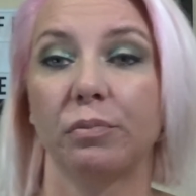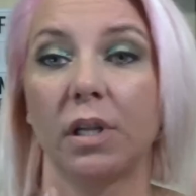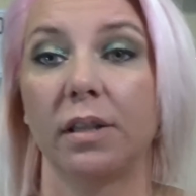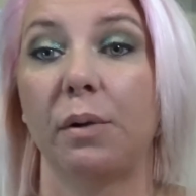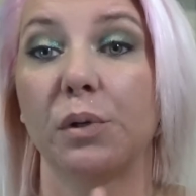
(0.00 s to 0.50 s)

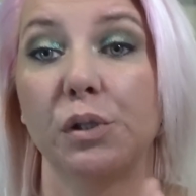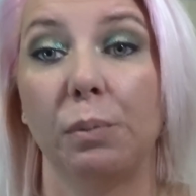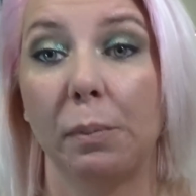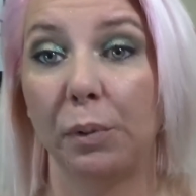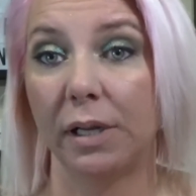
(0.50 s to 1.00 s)
They were
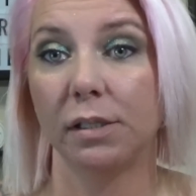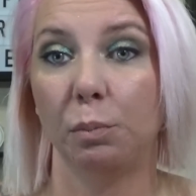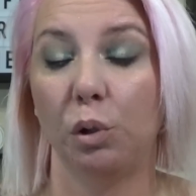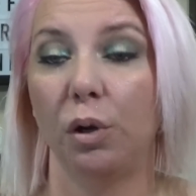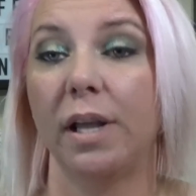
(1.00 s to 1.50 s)
super
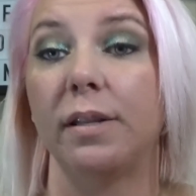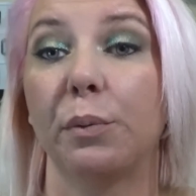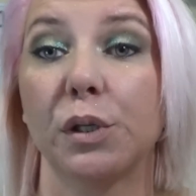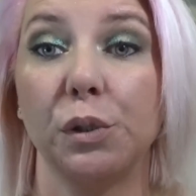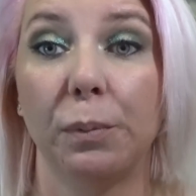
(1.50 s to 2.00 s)
blendable and they
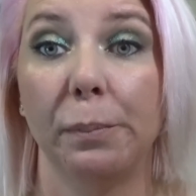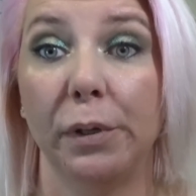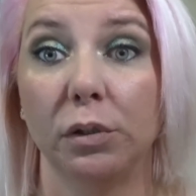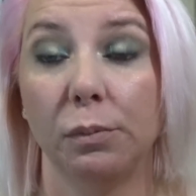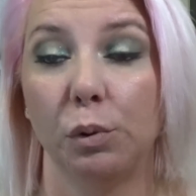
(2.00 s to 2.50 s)
were super
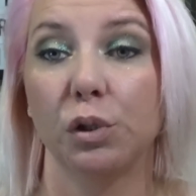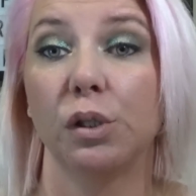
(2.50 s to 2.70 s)
buildable.